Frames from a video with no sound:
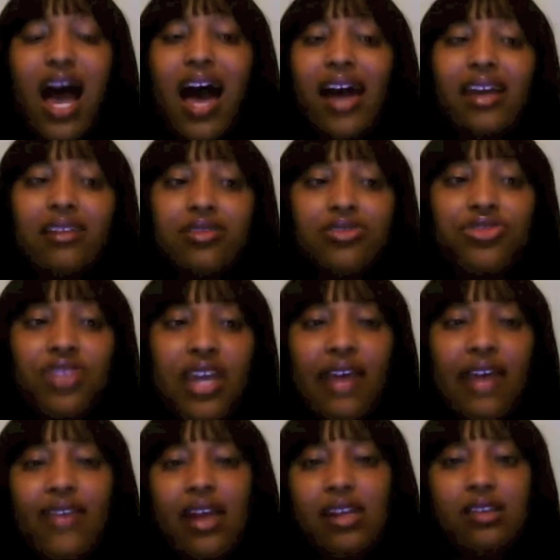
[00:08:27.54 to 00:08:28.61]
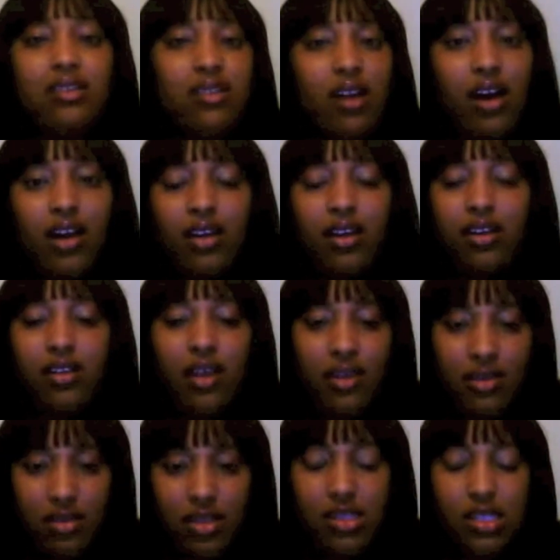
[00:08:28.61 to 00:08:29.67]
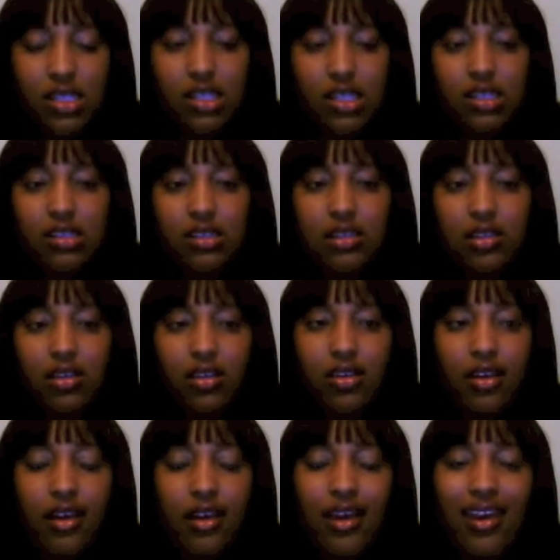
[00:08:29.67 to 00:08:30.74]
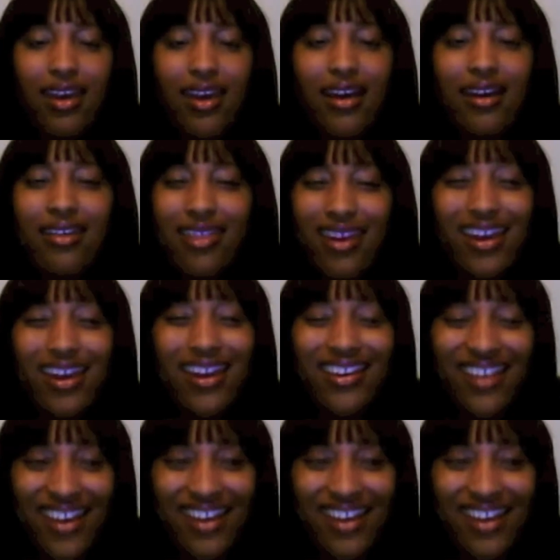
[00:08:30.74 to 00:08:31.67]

I understand that it's not a death sentence, and that I